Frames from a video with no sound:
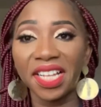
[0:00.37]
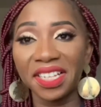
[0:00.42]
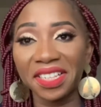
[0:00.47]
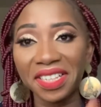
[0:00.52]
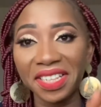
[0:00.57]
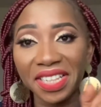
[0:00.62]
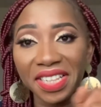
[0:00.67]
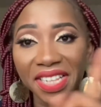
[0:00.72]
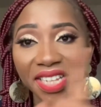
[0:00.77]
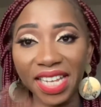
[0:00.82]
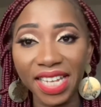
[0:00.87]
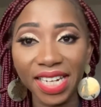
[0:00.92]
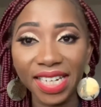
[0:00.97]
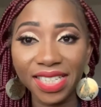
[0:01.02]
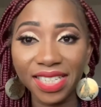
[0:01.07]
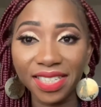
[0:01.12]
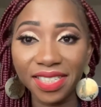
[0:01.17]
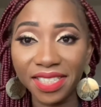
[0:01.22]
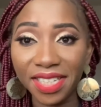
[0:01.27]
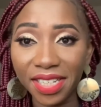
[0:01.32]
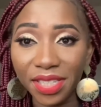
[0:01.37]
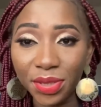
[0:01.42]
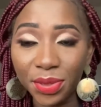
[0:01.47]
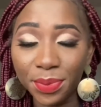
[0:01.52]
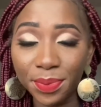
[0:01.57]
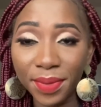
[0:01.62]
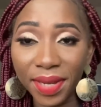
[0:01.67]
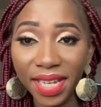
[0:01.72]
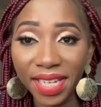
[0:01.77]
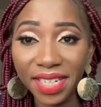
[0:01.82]
Ladies and
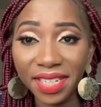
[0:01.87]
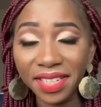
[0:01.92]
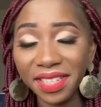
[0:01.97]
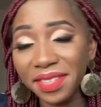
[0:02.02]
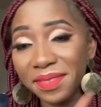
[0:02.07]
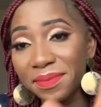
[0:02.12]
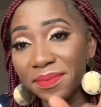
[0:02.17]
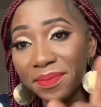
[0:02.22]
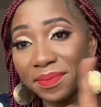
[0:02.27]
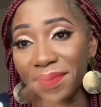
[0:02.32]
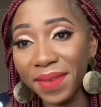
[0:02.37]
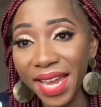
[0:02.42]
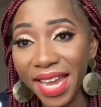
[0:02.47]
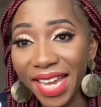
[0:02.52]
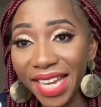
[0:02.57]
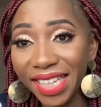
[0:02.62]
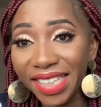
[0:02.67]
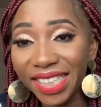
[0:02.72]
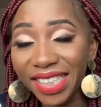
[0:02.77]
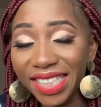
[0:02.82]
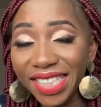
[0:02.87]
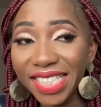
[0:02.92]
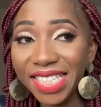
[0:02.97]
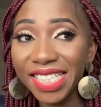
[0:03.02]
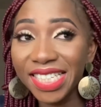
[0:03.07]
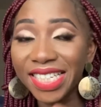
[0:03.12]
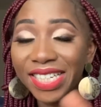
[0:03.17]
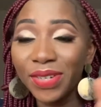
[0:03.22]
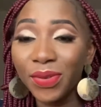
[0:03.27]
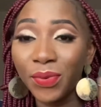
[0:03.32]
gentlemen, men,
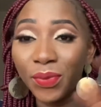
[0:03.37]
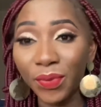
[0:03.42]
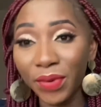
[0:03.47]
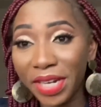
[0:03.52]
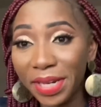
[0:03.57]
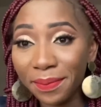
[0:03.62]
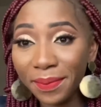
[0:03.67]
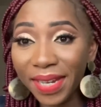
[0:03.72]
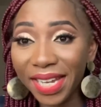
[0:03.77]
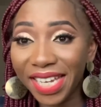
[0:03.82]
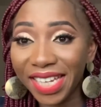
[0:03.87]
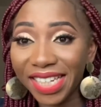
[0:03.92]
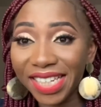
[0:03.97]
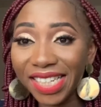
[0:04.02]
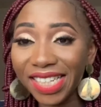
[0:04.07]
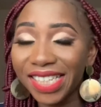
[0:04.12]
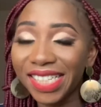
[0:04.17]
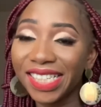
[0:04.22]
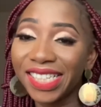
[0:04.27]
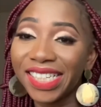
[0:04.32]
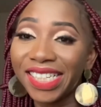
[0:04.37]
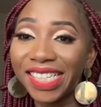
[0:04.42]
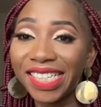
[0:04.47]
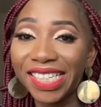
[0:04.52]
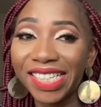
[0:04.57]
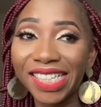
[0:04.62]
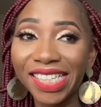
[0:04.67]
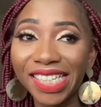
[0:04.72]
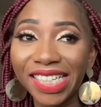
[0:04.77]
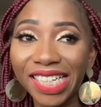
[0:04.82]
women,
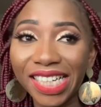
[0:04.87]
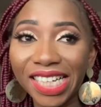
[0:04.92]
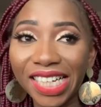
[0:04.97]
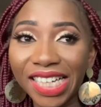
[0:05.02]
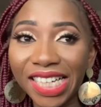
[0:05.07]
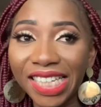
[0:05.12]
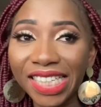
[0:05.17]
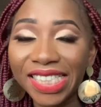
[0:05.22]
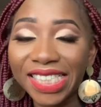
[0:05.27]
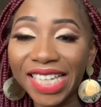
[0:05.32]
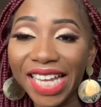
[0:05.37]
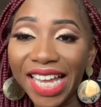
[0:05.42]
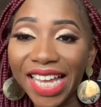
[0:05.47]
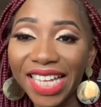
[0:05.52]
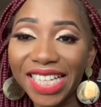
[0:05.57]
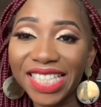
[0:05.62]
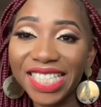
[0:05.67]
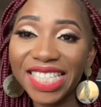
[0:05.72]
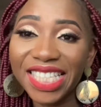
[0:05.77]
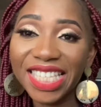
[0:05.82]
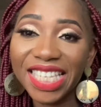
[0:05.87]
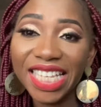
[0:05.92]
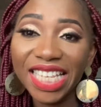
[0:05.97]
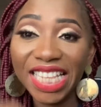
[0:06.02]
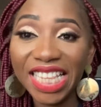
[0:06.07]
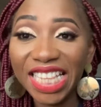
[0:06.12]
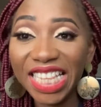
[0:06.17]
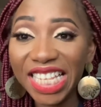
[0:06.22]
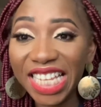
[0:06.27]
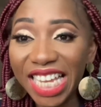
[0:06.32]
gents,
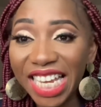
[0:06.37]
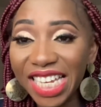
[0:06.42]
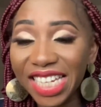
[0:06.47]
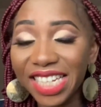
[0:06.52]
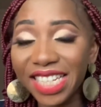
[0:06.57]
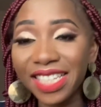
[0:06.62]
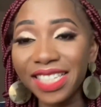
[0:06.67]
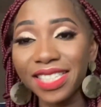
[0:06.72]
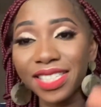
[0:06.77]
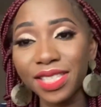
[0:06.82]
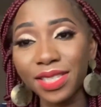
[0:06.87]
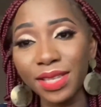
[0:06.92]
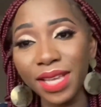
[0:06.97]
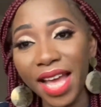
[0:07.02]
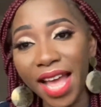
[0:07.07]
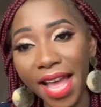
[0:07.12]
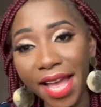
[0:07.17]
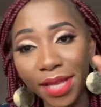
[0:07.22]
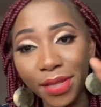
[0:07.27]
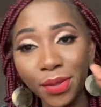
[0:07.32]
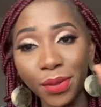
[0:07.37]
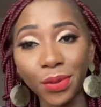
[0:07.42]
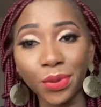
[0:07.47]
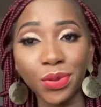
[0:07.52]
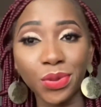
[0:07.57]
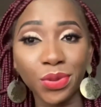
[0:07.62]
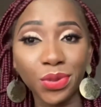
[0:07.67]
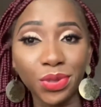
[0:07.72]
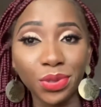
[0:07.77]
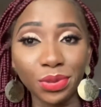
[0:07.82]
ladies,
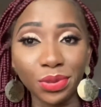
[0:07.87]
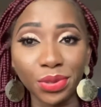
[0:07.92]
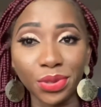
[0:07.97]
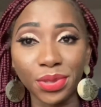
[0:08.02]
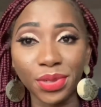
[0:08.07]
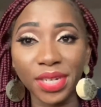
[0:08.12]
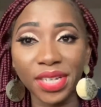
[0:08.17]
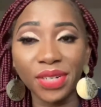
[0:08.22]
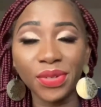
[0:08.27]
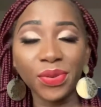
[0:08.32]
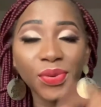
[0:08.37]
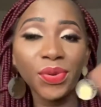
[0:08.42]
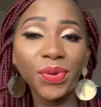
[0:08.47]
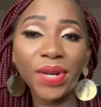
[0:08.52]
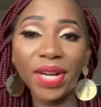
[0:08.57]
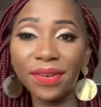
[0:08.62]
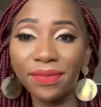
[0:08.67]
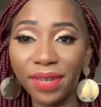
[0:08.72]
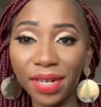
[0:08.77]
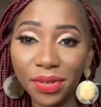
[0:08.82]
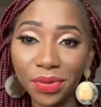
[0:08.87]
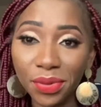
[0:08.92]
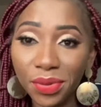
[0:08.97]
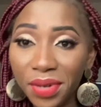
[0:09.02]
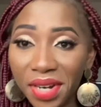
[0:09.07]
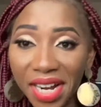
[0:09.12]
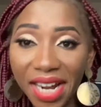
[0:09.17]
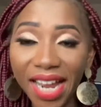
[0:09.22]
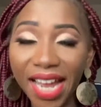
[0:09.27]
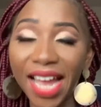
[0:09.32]
adults, children, whoever you
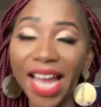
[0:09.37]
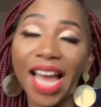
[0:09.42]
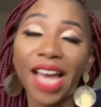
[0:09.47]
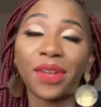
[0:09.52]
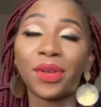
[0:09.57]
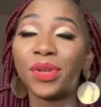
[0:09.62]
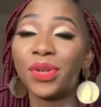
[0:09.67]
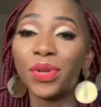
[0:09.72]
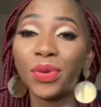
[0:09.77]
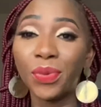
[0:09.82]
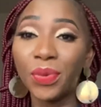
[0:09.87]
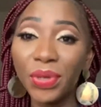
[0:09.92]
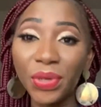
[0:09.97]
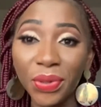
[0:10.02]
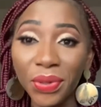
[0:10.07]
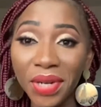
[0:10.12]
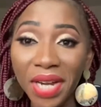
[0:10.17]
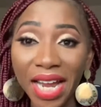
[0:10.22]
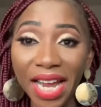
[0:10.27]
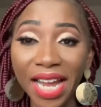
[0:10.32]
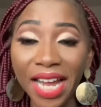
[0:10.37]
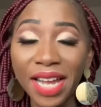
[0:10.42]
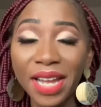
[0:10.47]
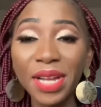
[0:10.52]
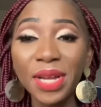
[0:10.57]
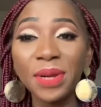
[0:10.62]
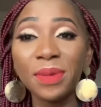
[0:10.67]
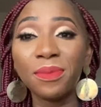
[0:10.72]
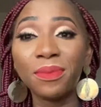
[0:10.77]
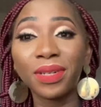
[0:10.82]
are, I don't know who you are,
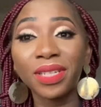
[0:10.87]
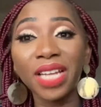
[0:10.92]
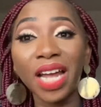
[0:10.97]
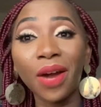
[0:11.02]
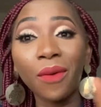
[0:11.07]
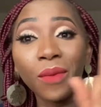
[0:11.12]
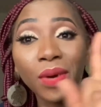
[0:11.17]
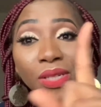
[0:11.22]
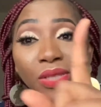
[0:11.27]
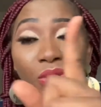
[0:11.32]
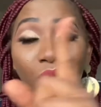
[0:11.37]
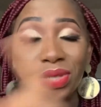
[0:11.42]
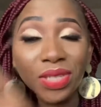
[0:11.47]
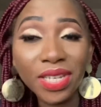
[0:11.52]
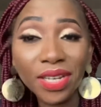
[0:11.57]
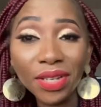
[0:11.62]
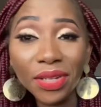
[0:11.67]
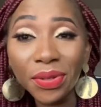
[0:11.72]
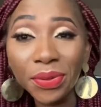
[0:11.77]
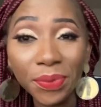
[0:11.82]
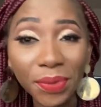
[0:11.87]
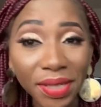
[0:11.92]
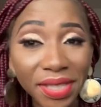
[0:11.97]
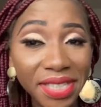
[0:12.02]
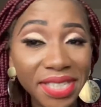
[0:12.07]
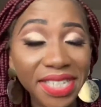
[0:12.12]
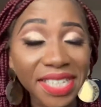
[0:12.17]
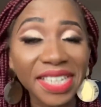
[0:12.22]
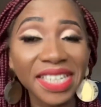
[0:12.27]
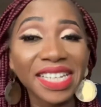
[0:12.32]
but I want to tell you one
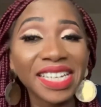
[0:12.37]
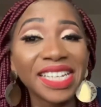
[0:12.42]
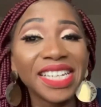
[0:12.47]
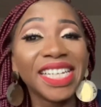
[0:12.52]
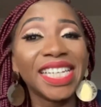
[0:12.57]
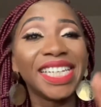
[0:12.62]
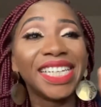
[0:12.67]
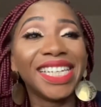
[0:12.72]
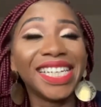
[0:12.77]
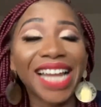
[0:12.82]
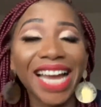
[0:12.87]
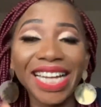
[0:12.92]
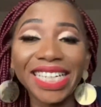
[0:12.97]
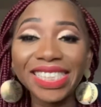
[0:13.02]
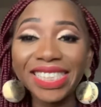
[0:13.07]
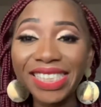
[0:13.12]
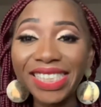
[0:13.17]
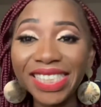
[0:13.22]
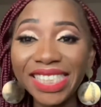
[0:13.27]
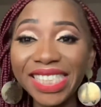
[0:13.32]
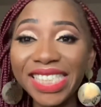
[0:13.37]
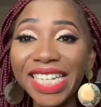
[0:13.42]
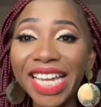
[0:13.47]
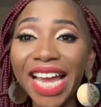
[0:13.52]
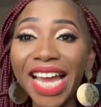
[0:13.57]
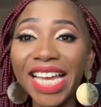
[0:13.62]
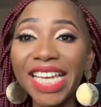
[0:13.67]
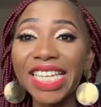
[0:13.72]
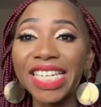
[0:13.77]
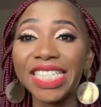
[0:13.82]
thing.
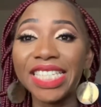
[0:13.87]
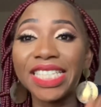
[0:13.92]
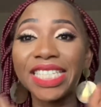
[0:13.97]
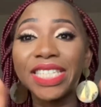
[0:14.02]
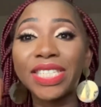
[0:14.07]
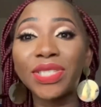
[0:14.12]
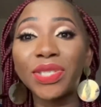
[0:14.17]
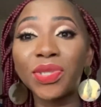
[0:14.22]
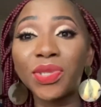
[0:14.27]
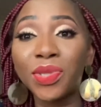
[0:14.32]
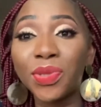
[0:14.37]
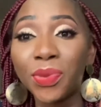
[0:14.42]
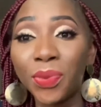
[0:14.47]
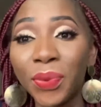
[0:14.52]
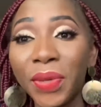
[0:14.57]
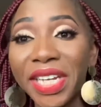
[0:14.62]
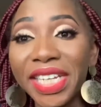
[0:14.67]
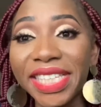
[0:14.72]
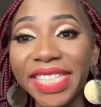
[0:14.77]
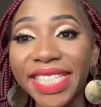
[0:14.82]
Nigeria is sweet.